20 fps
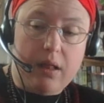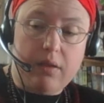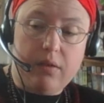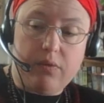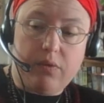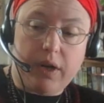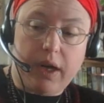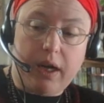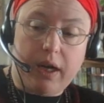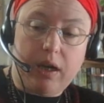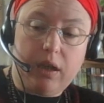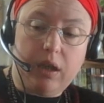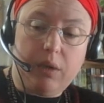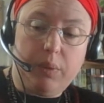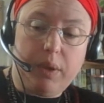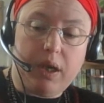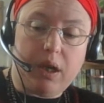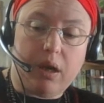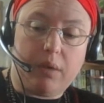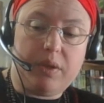Finally,
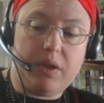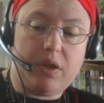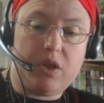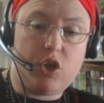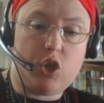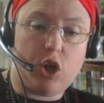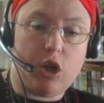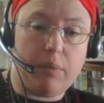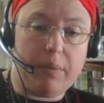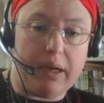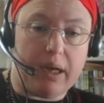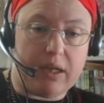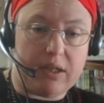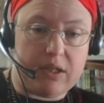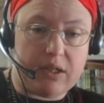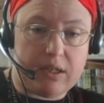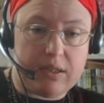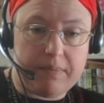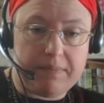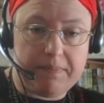we come to the
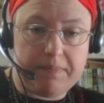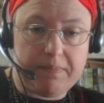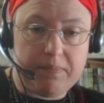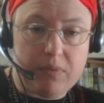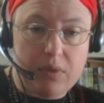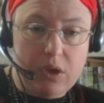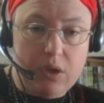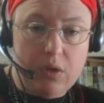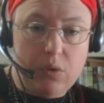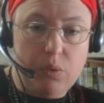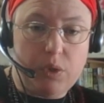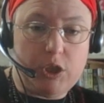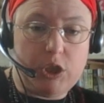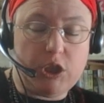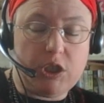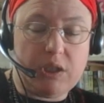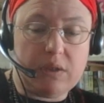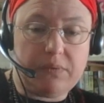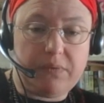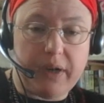terminus, which
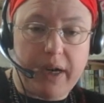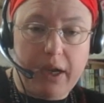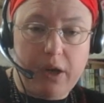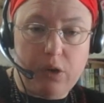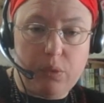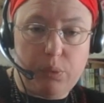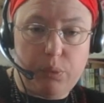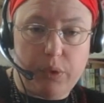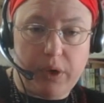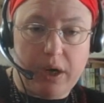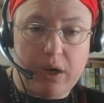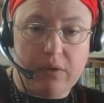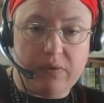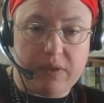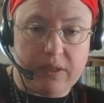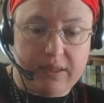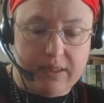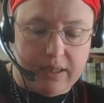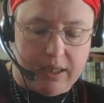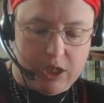is the final prayer of
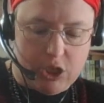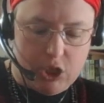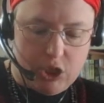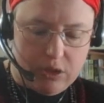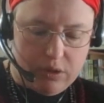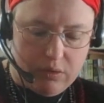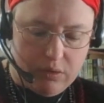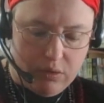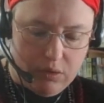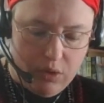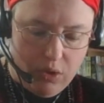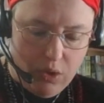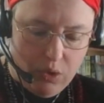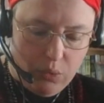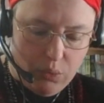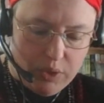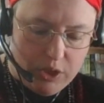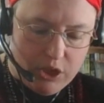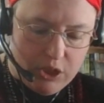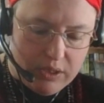the session,
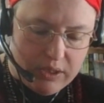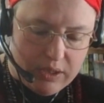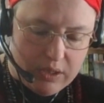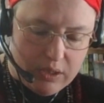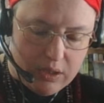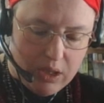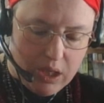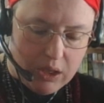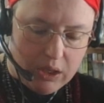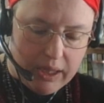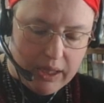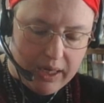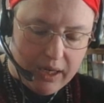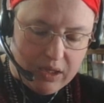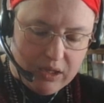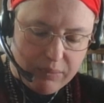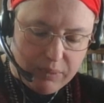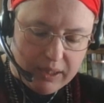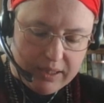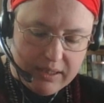which is, Let
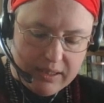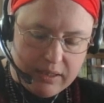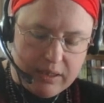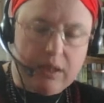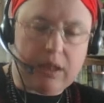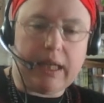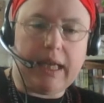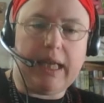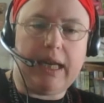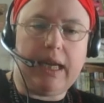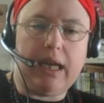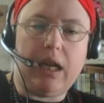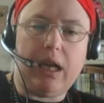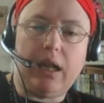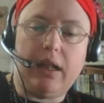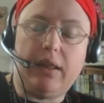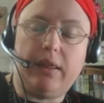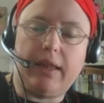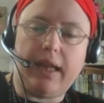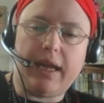us bless the Lady,
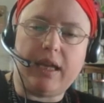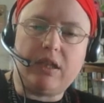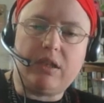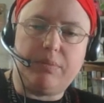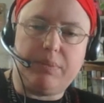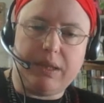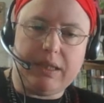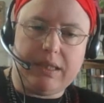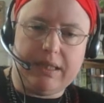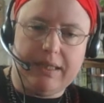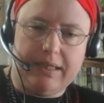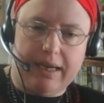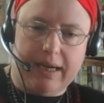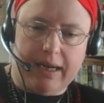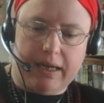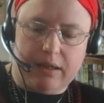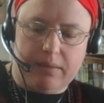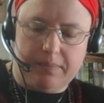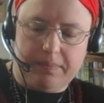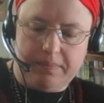thanks be to
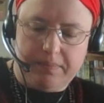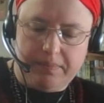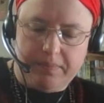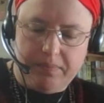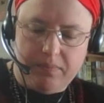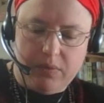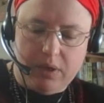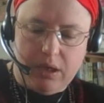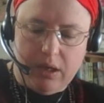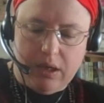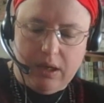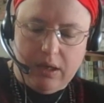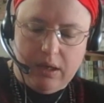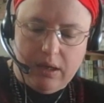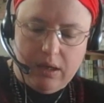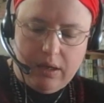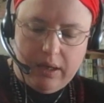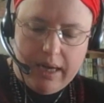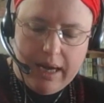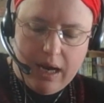Dea.
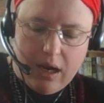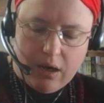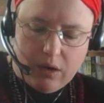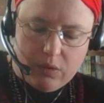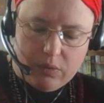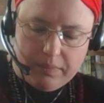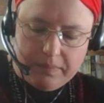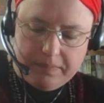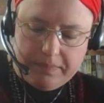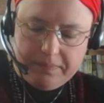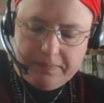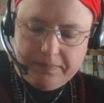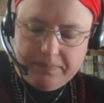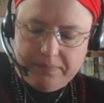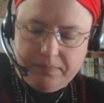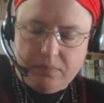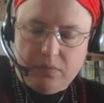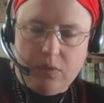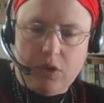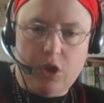Now,
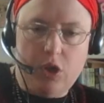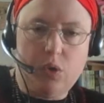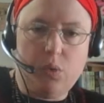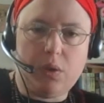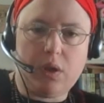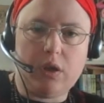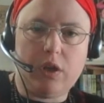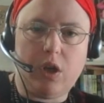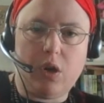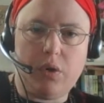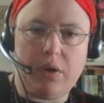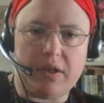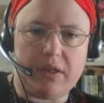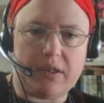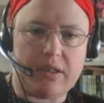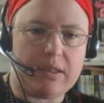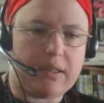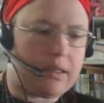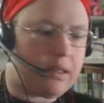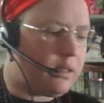you will
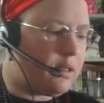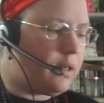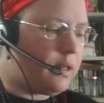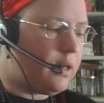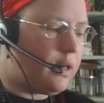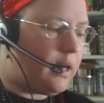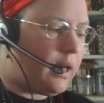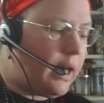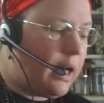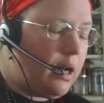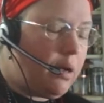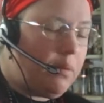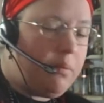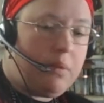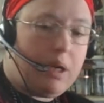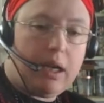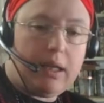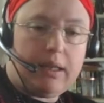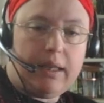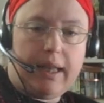notice I am
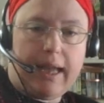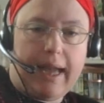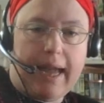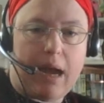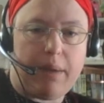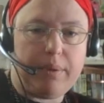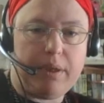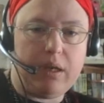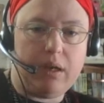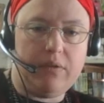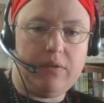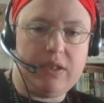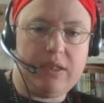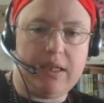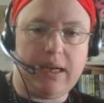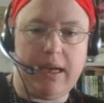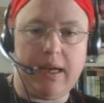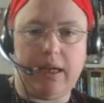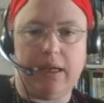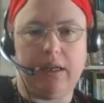not in the habit of
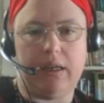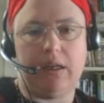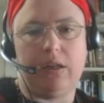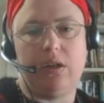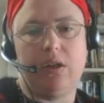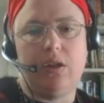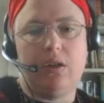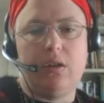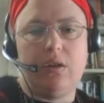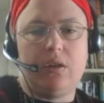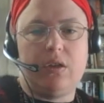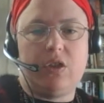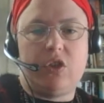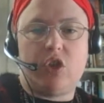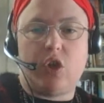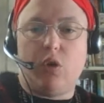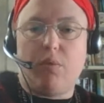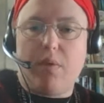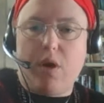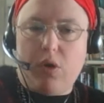saying,
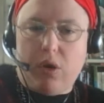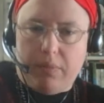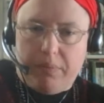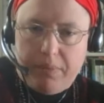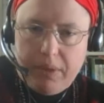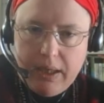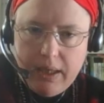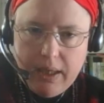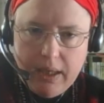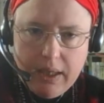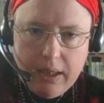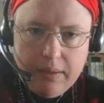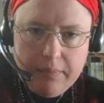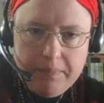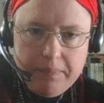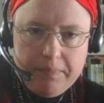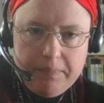So mote it be,